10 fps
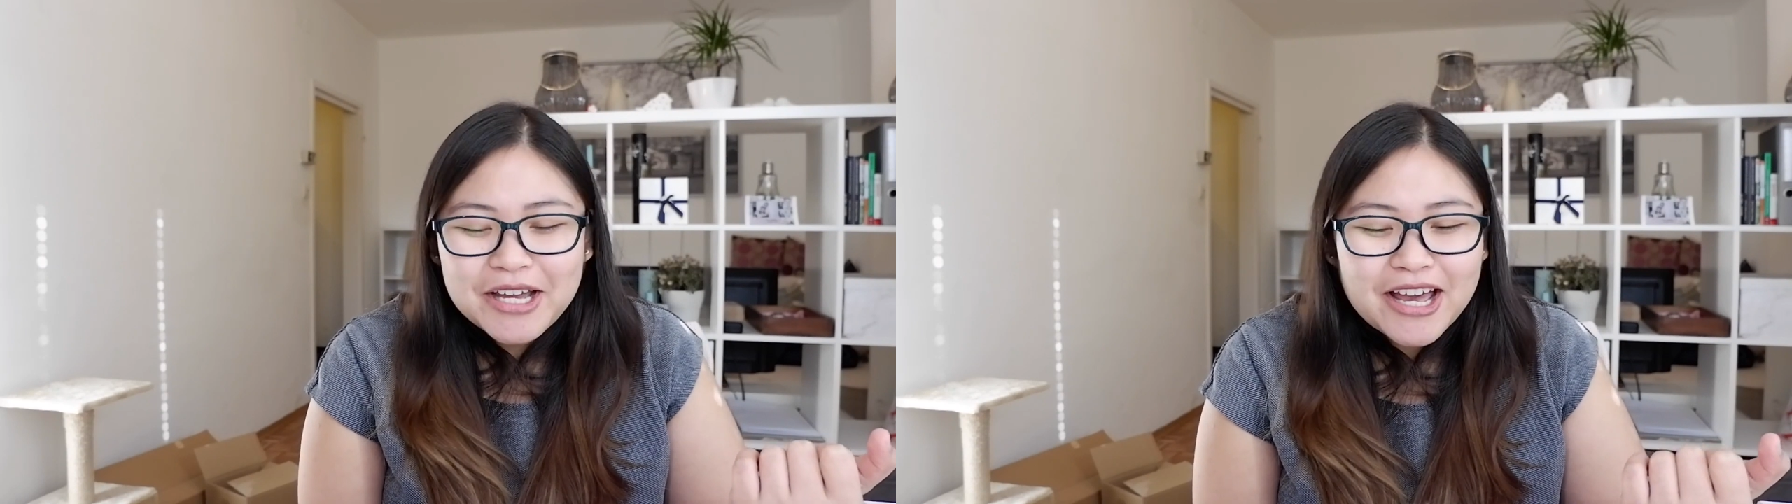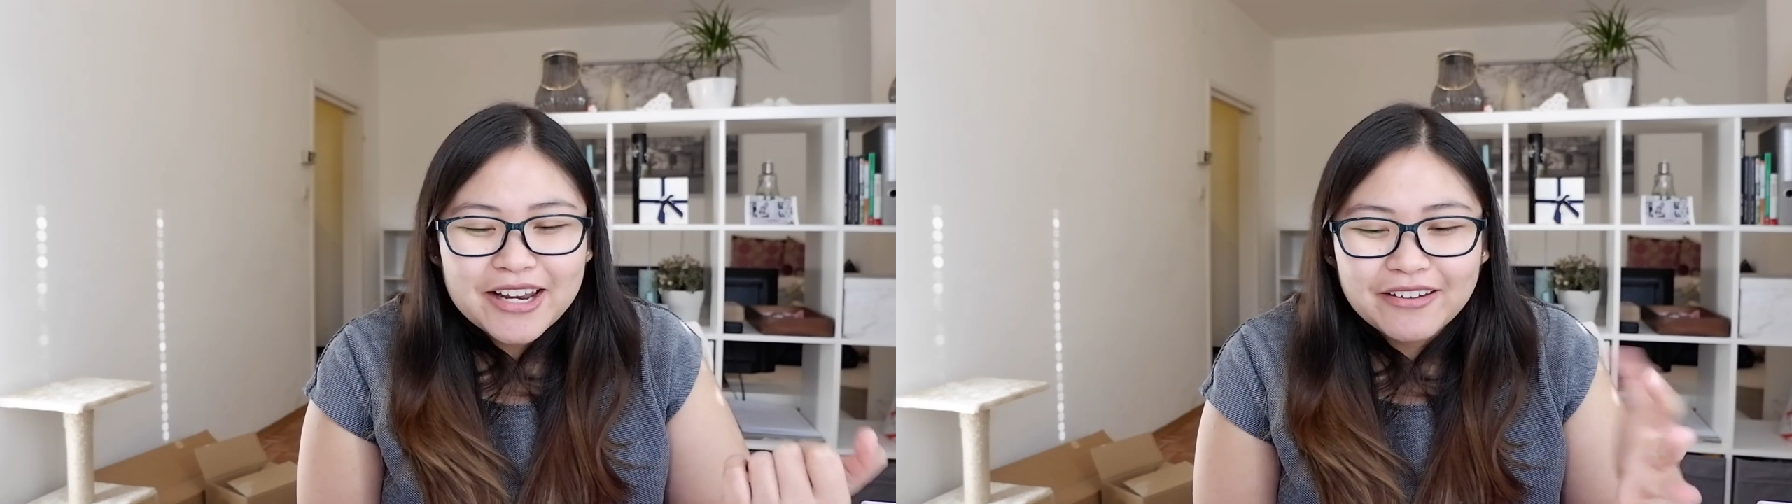
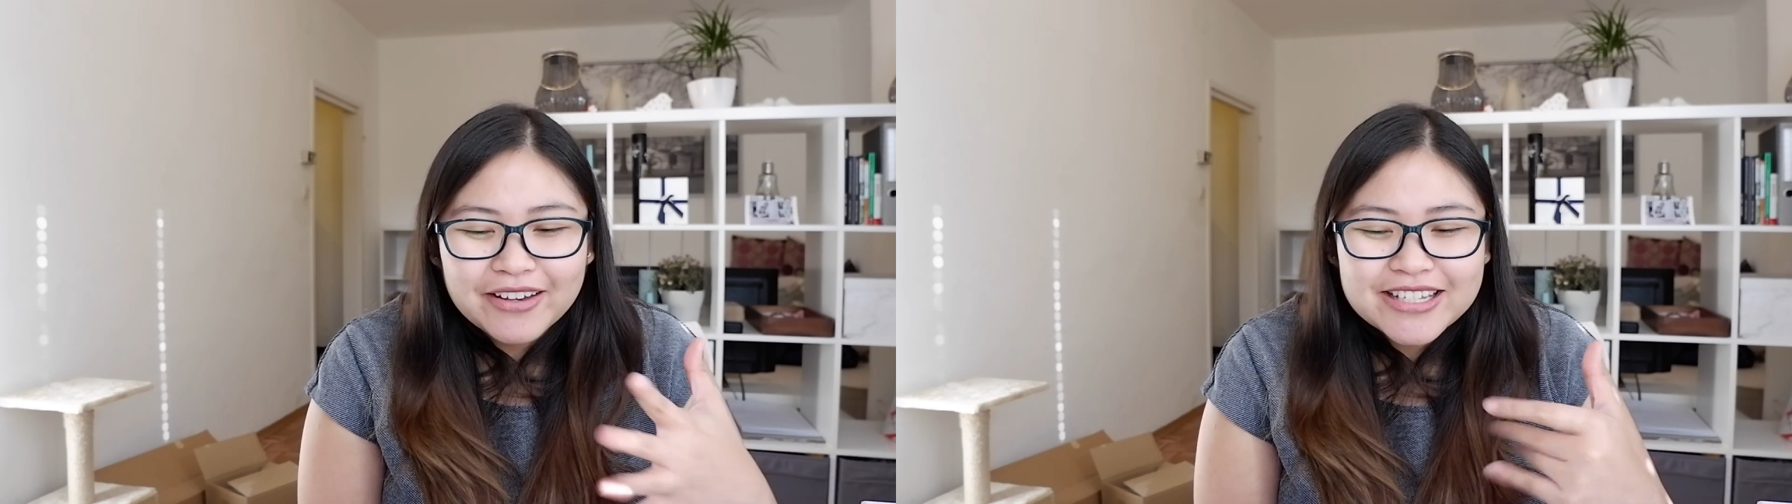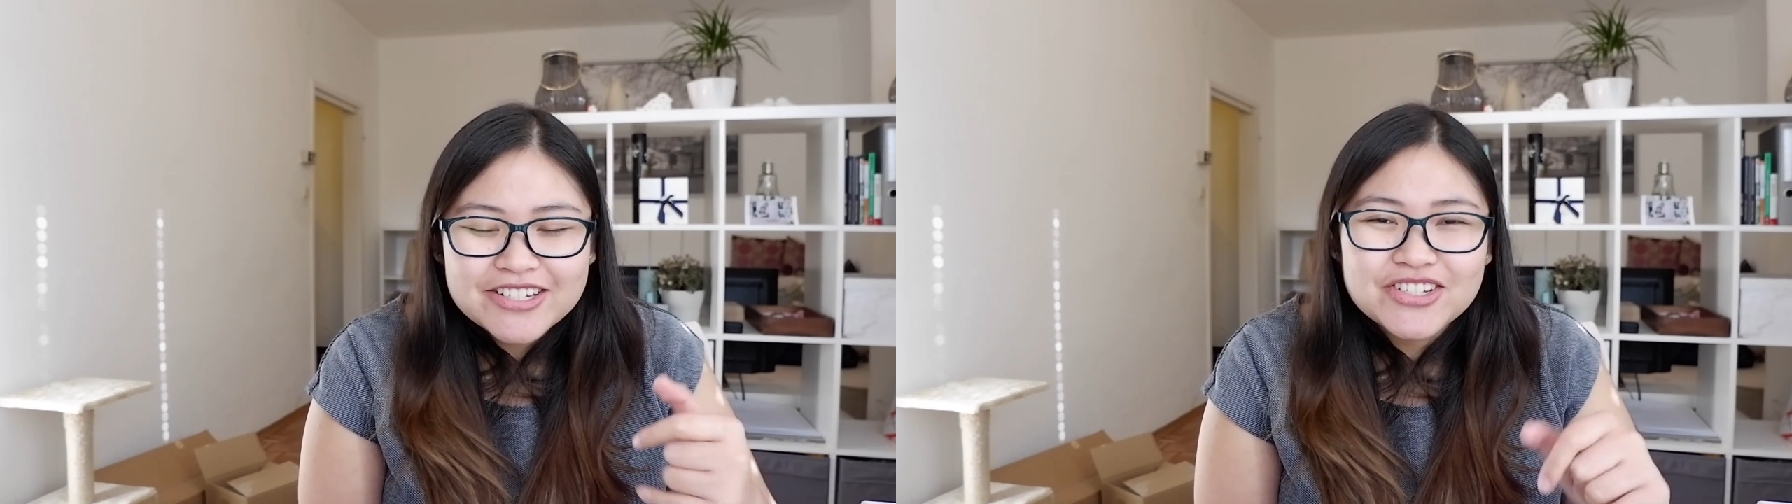
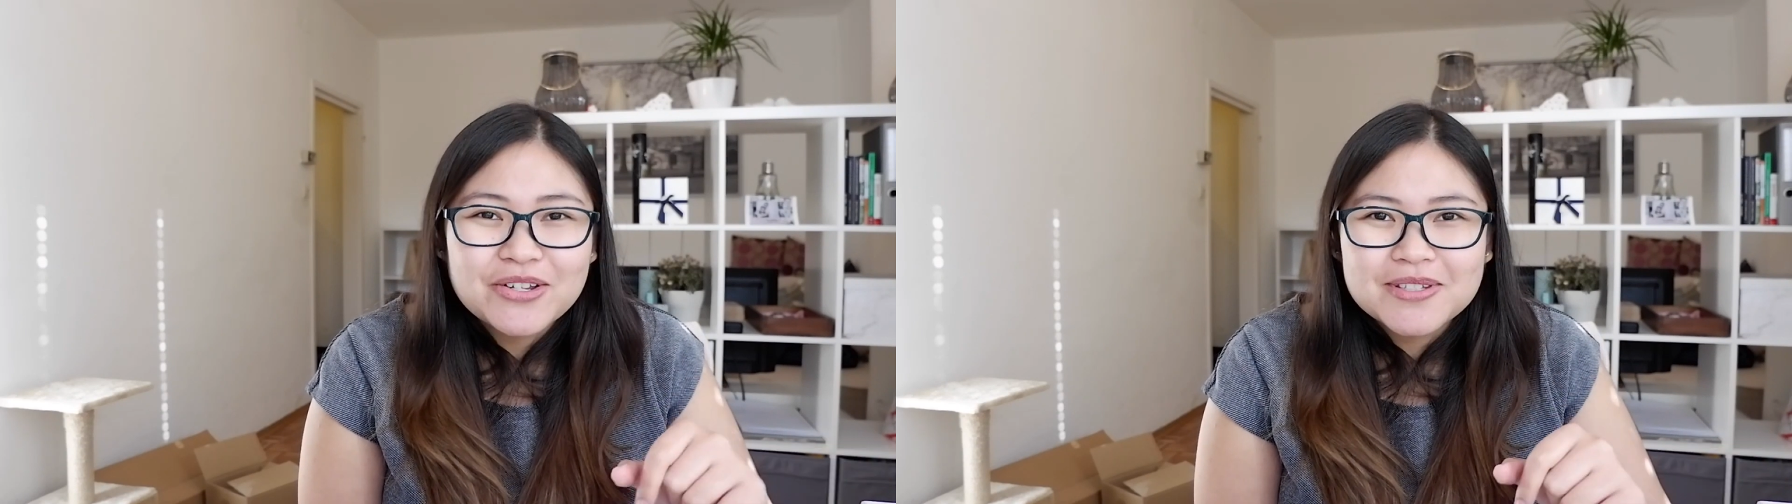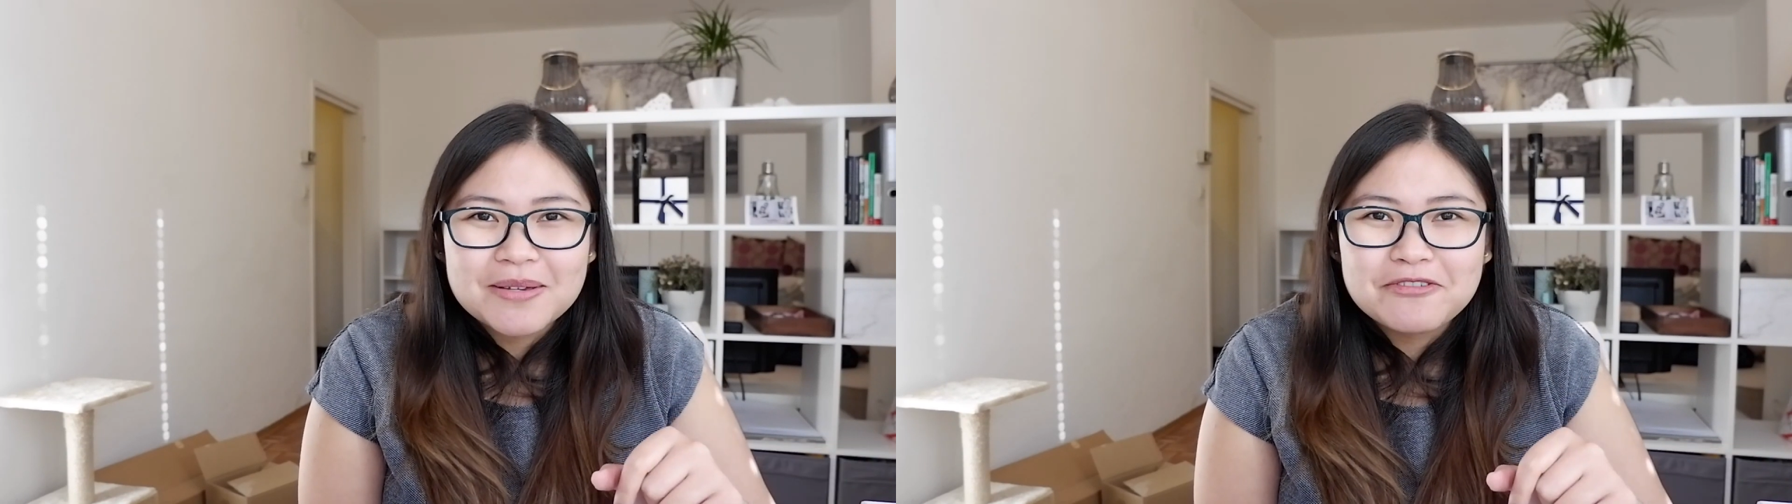Anyways, she
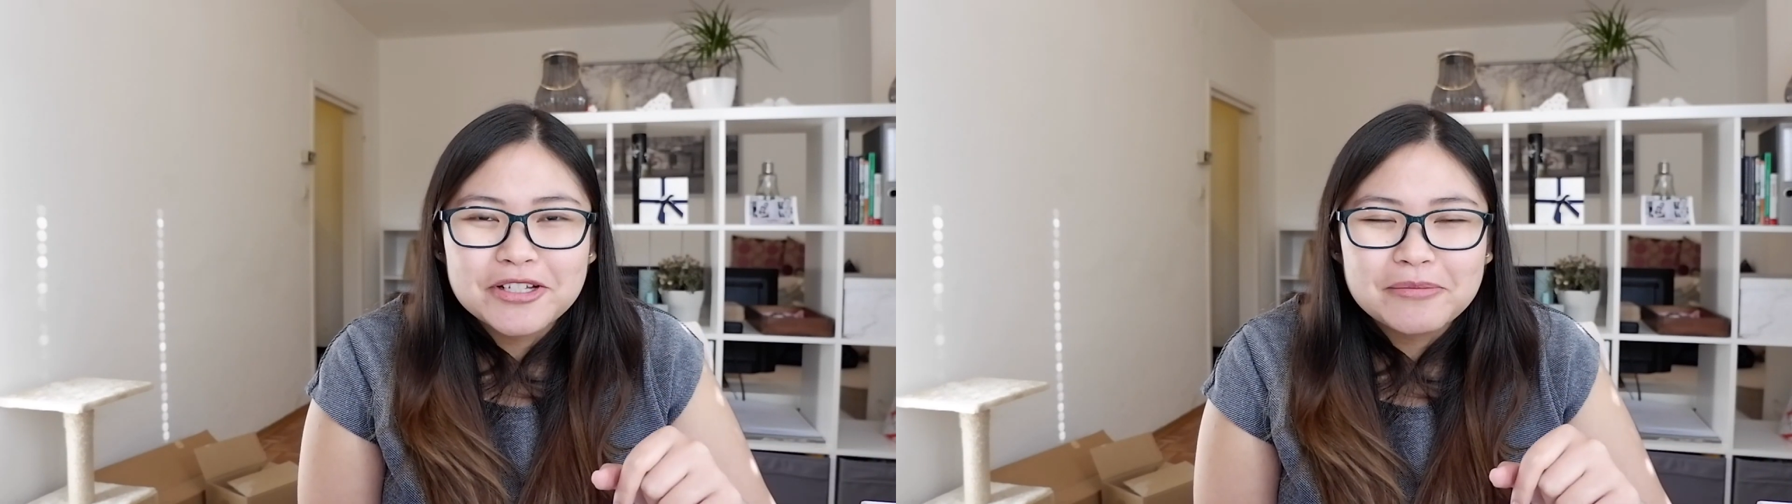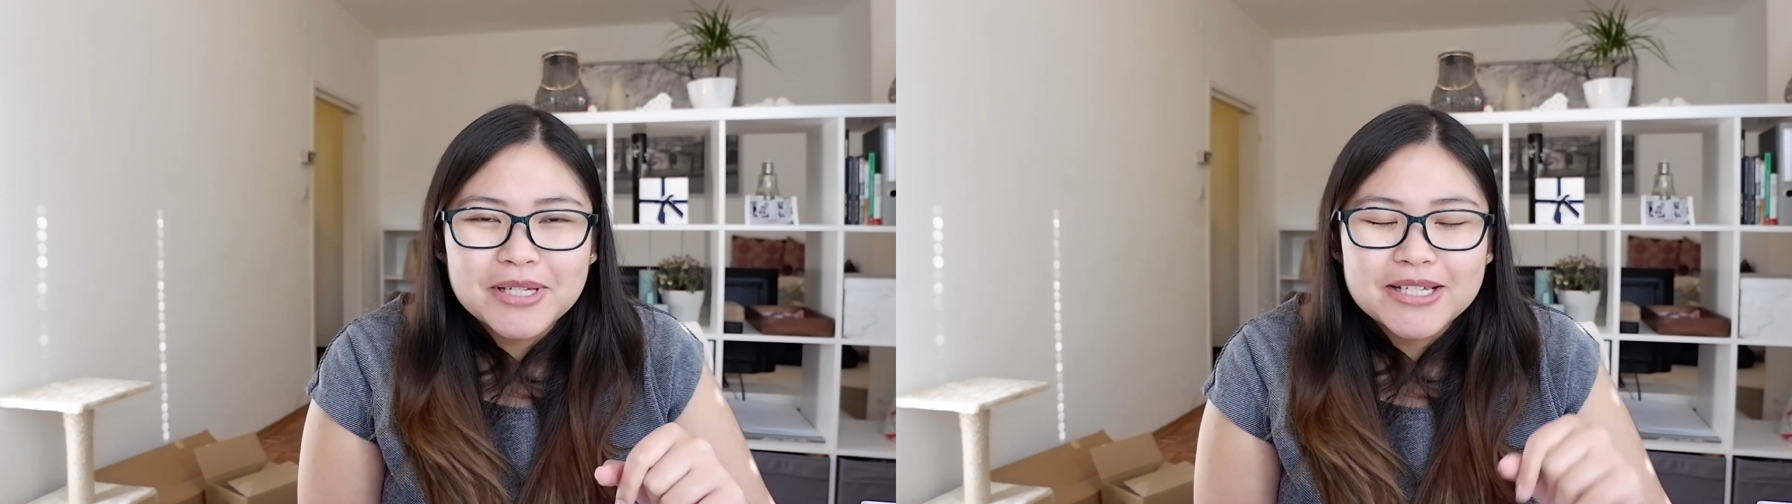knows I'm
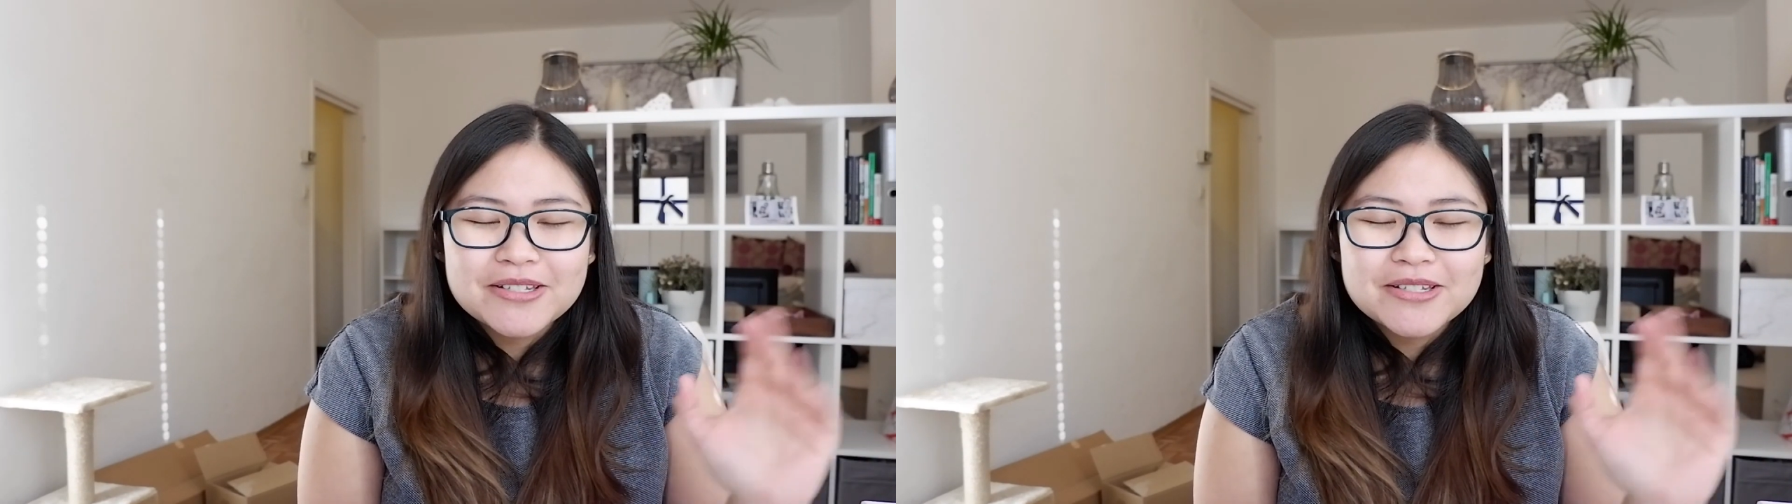filming.